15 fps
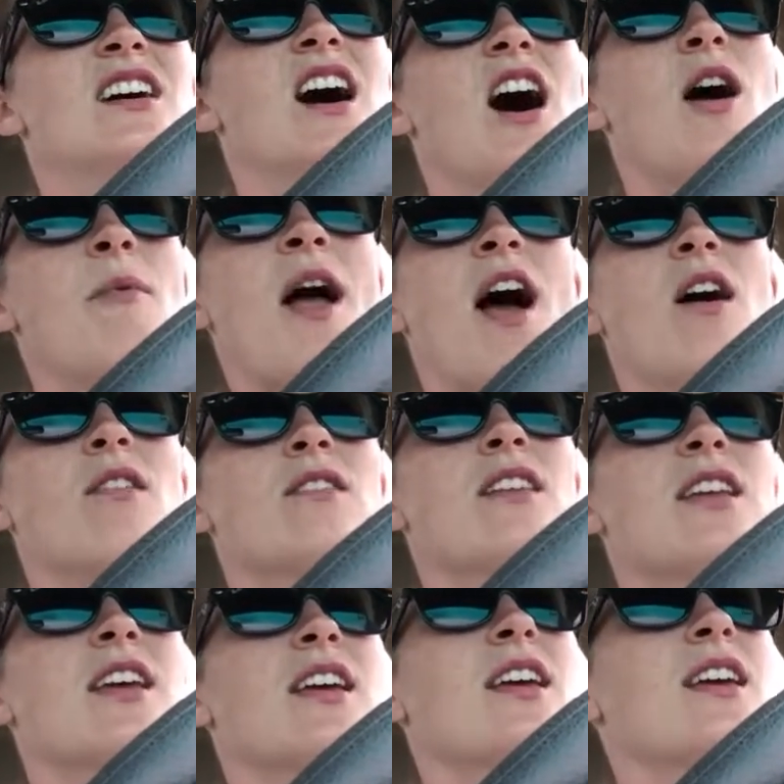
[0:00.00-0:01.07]
about
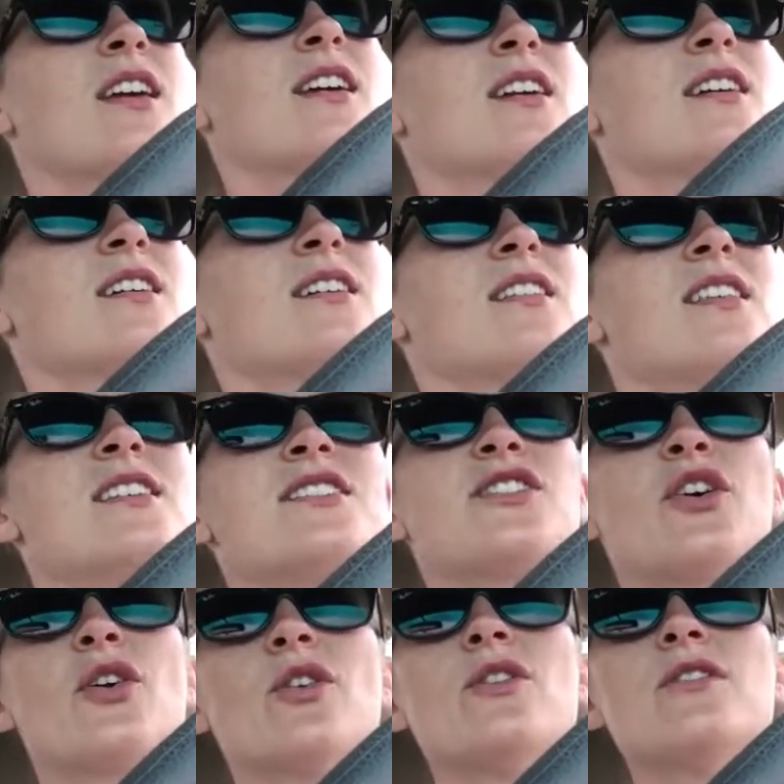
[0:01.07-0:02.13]
these
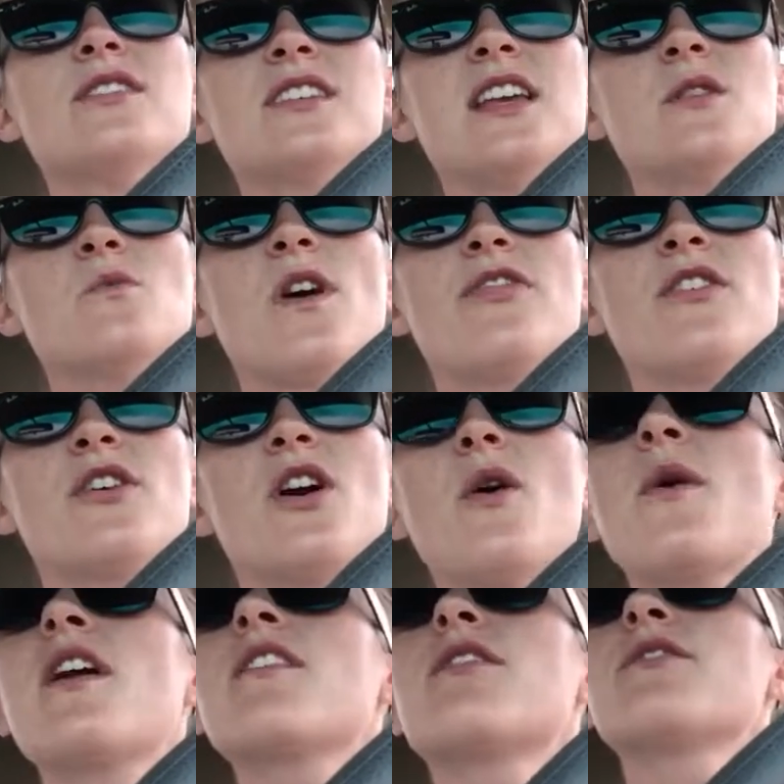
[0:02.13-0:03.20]
girls and what they're
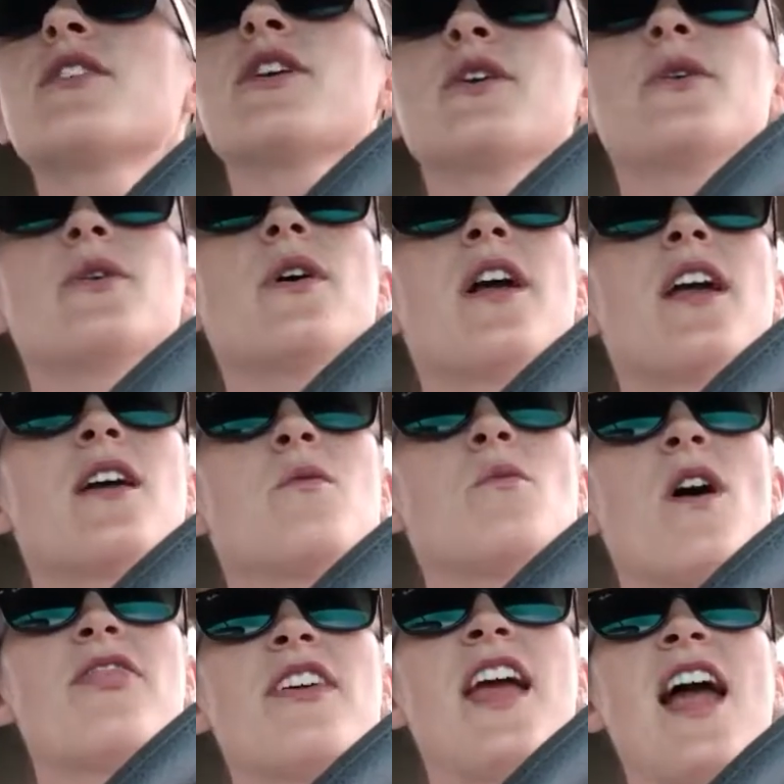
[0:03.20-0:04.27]
going through and
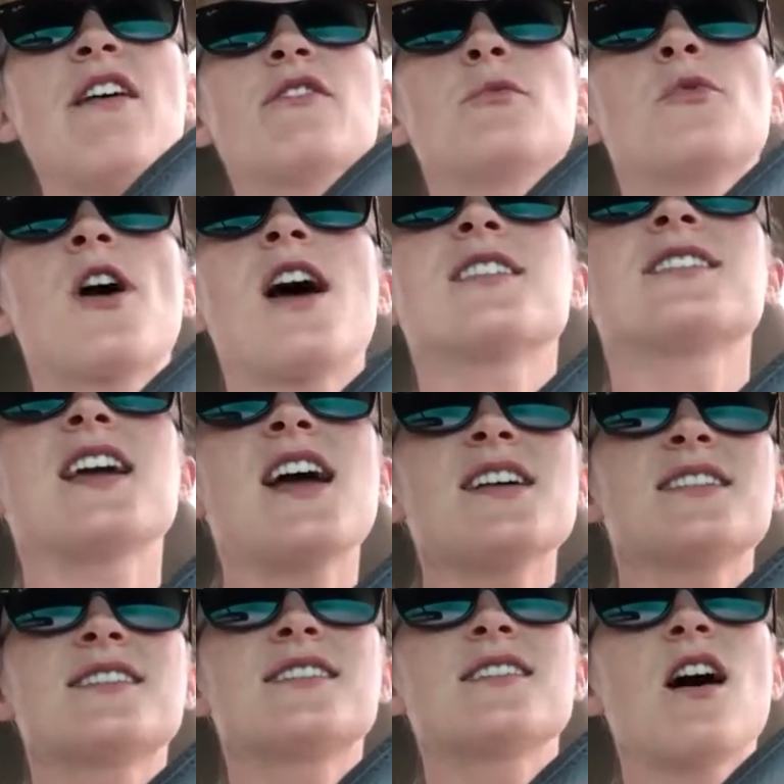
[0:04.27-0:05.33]
what they have to
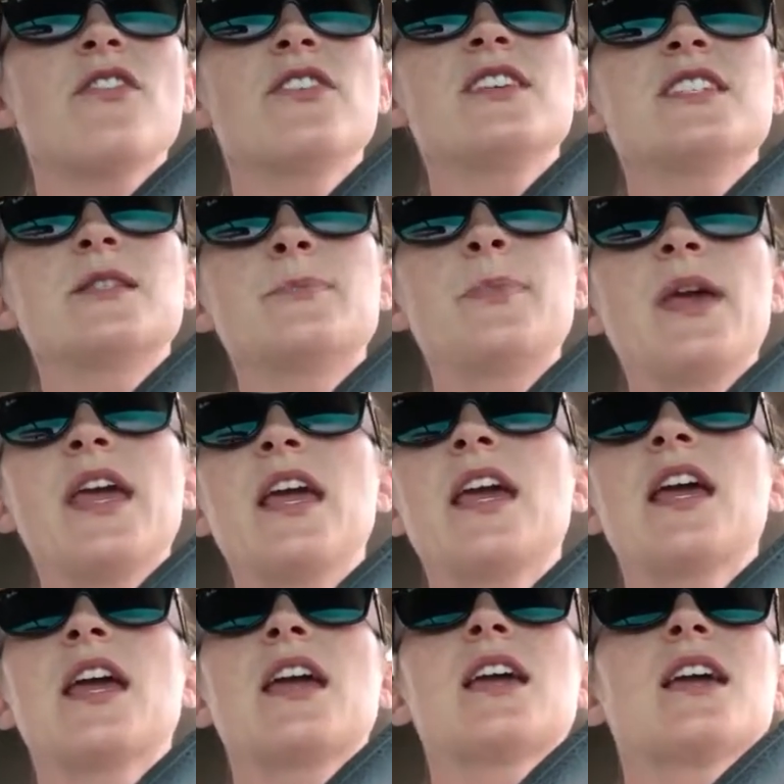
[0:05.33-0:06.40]
process, all these
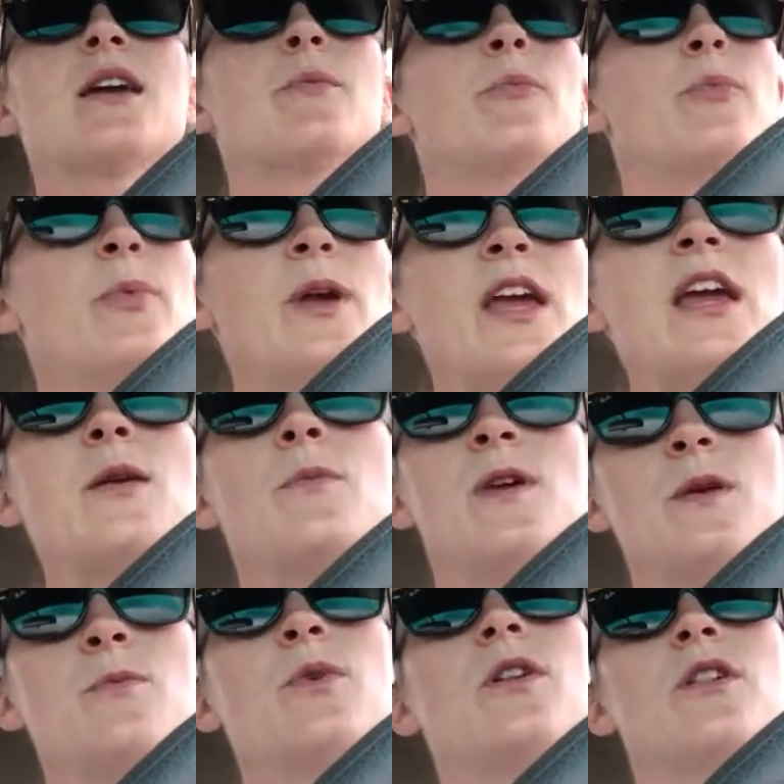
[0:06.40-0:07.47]
big
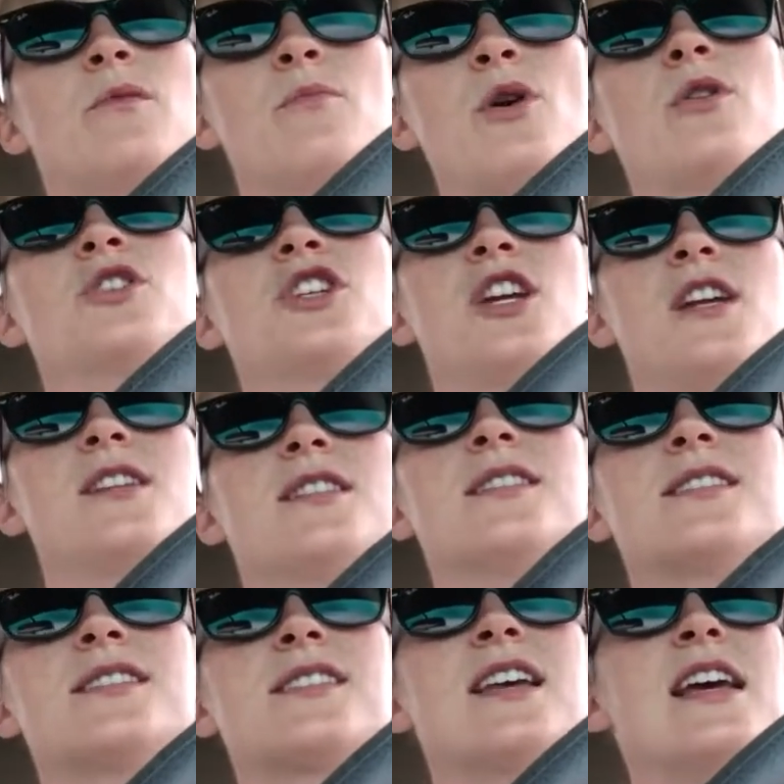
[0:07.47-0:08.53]
people
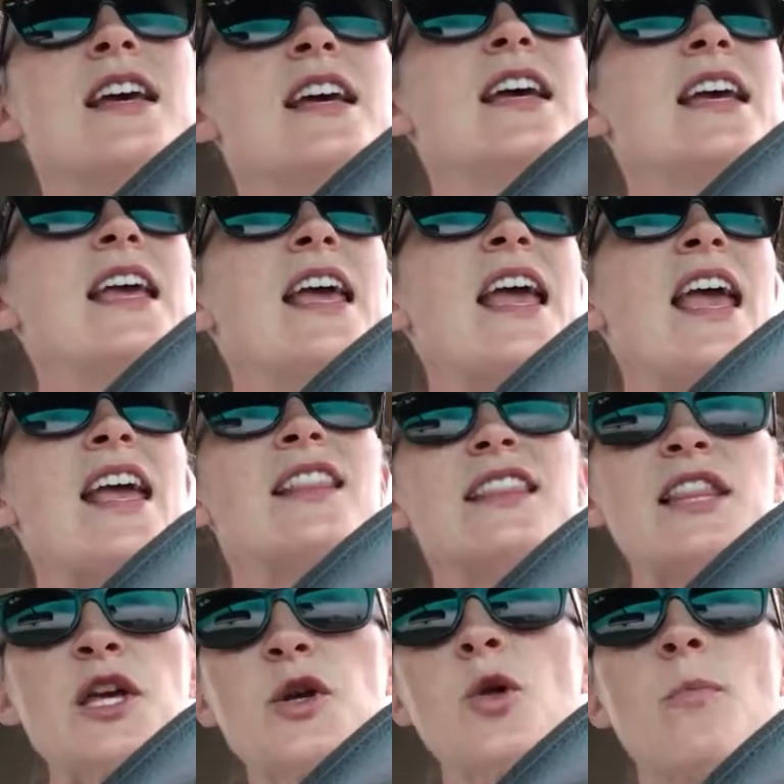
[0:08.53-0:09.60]
emotions
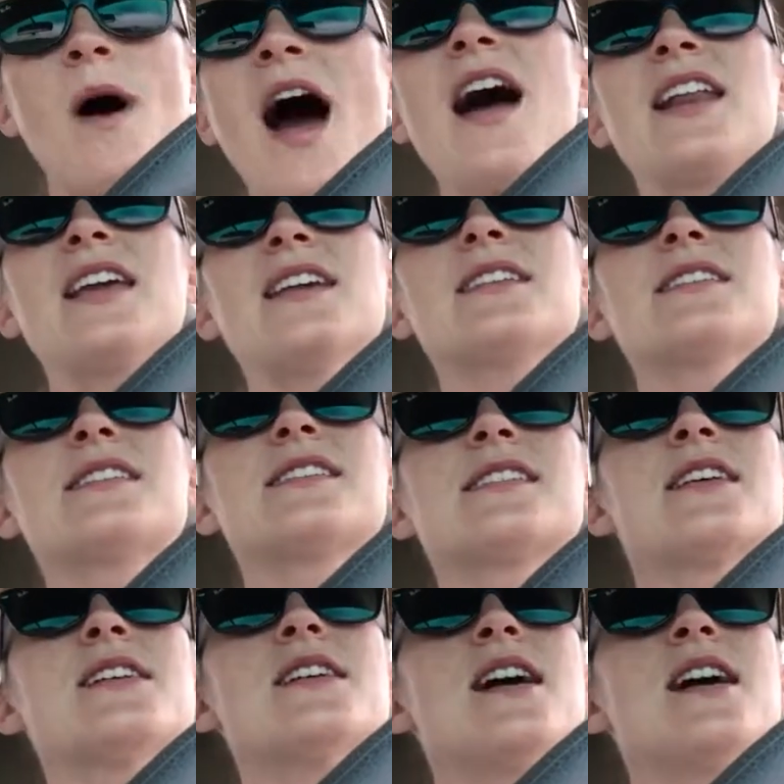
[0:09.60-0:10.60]
in little bodies,